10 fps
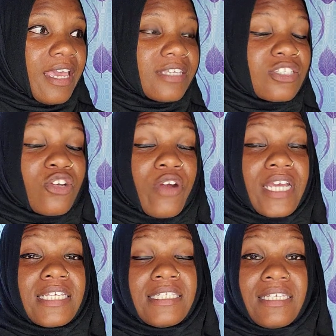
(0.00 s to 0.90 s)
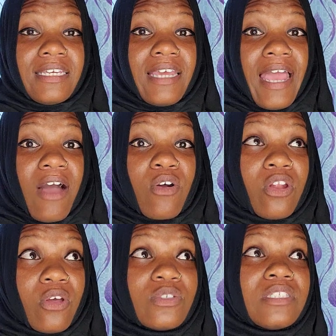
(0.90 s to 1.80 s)
It's crazy how
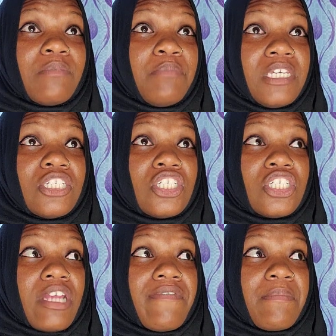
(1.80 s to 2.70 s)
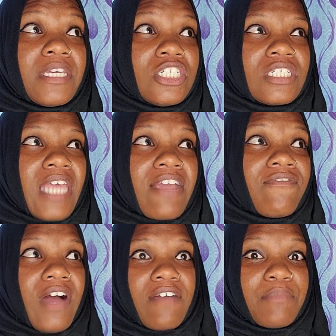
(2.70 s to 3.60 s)
close the beach the beach is
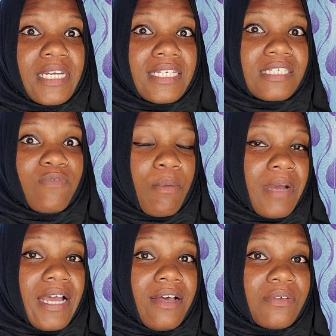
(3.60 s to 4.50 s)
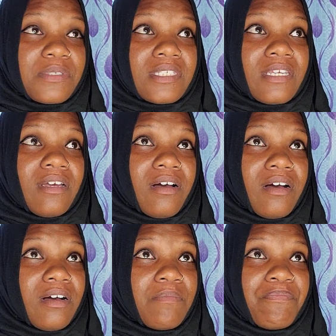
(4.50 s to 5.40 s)
like five minutes from my house.
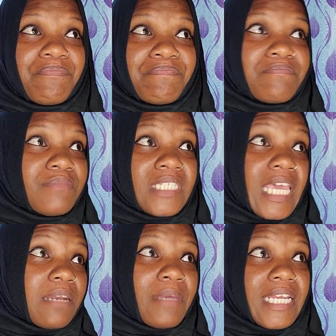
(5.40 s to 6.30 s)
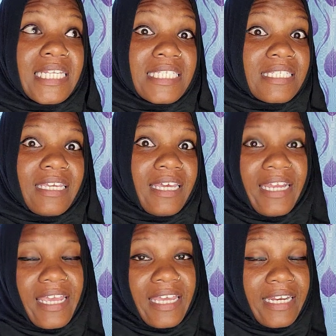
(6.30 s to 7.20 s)
Um, 10 minutes
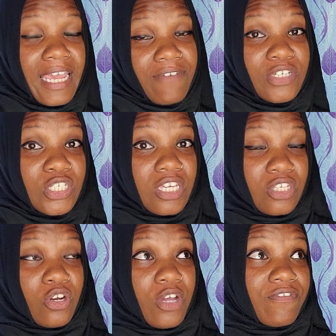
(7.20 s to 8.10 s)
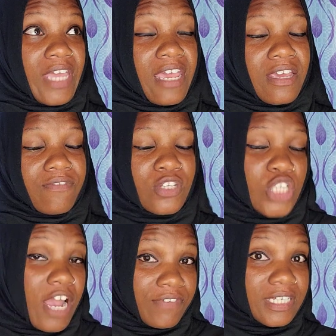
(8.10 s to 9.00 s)
in in heavy you know if the if the
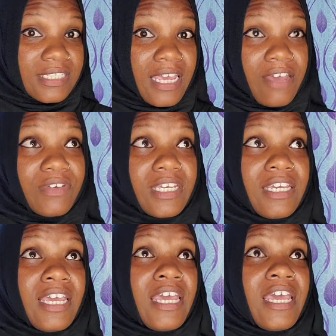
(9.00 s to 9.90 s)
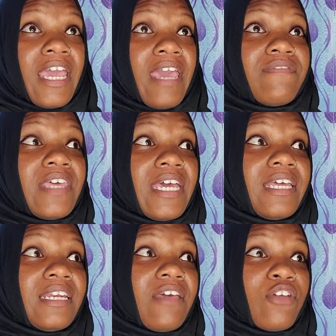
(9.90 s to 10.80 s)
traffic is heavy and
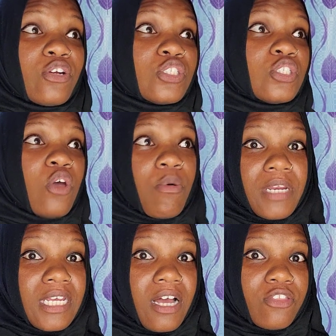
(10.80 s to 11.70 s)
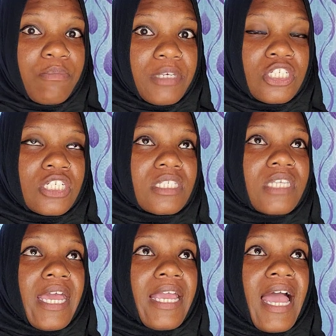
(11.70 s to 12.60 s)
then there's so many other
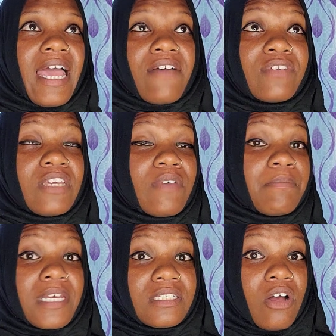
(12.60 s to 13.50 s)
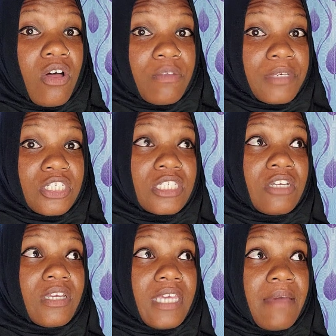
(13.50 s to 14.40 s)
beaches. Like I haven't even been to all the beaches
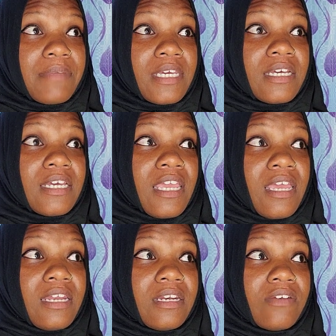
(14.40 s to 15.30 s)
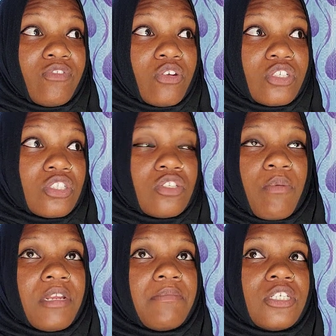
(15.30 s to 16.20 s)
here in Gambia and there are just
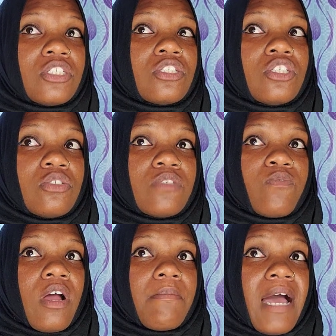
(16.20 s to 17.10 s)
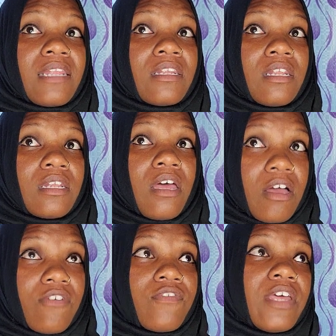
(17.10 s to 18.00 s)
so many beaches to choose from. I
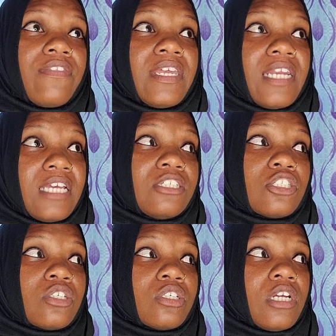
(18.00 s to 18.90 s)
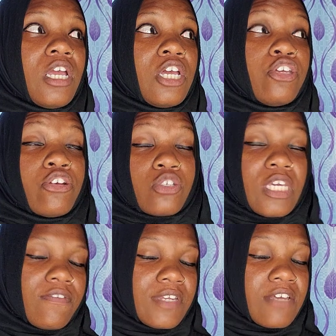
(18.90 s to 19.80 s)
love the nature, you know, so
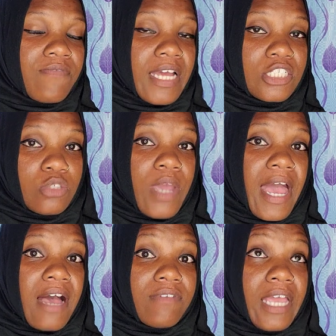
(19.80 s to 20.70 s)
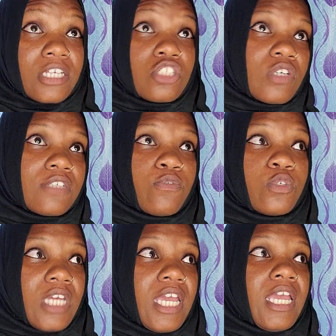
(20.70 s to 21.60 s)
even if I do have like a
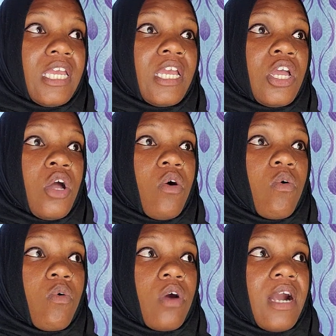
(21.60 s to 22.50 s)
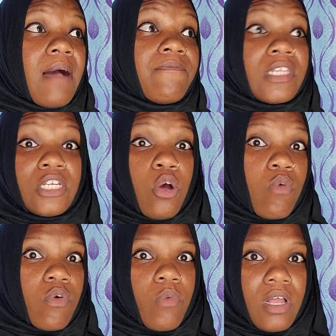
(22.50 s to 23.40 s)
stressful day or I'm feeling
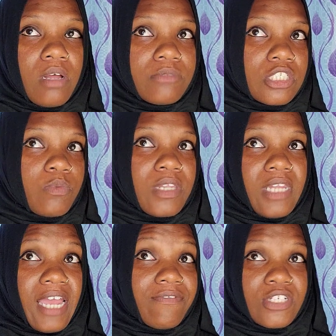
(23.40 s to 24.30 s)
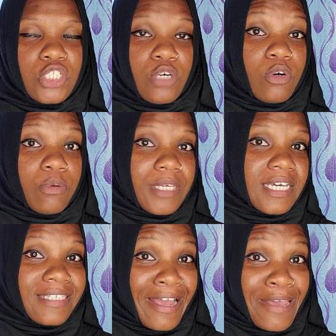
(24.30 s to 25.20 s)
overwhelmed just with life in general
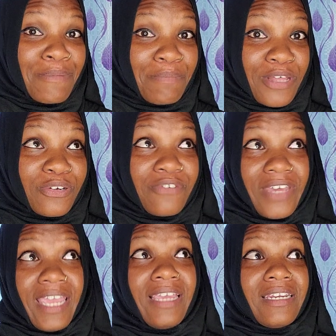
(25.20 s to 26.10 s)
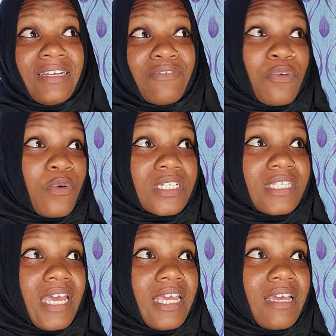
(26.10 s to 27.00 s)
because I am a mother of eight and of
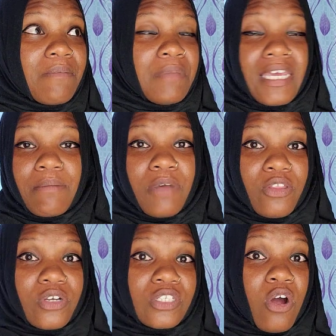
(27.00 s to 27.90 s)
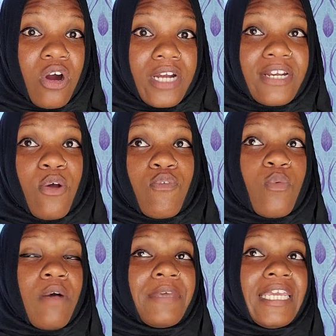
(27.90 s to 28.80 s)
course like being a mother is hard and
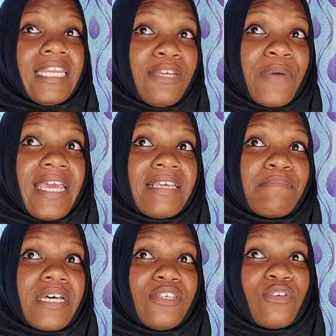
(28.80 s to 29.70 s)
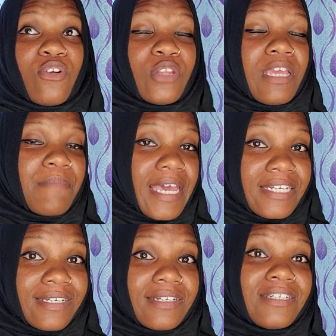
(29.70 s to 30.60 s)
overwhelming anyway but you can only
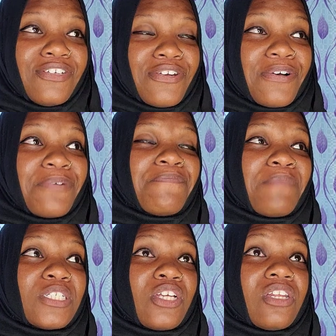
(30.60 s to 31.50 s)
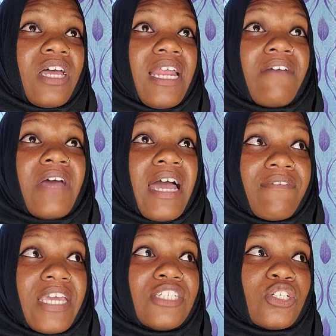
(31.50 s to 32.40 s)
imagine you know mashallah I have, I
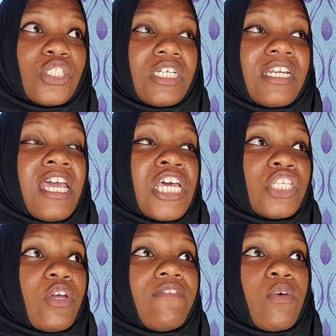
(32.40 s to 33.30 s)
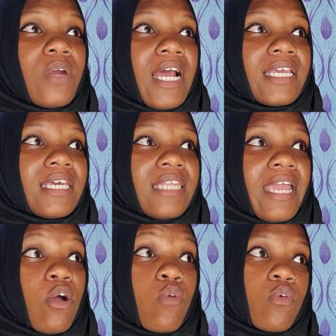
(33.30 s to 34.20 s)
have eight children so even when I get
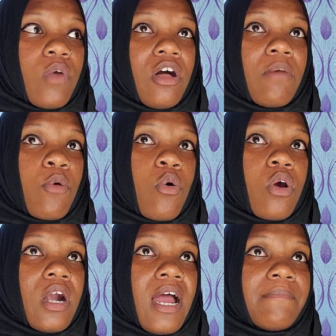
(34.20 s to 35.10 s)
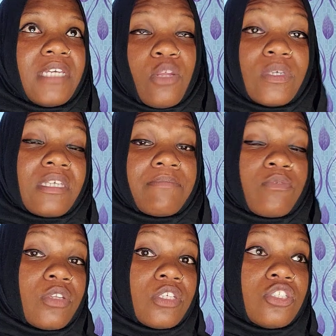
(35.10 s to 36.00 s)
like overwhelmed or I'm dealing with
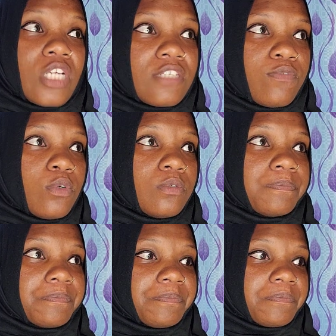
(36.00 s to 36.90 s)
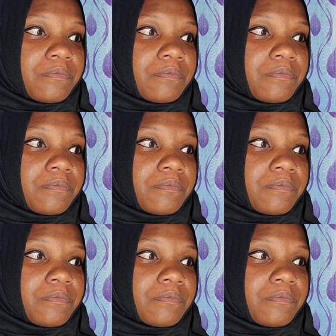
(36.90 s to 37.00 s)
something really stressful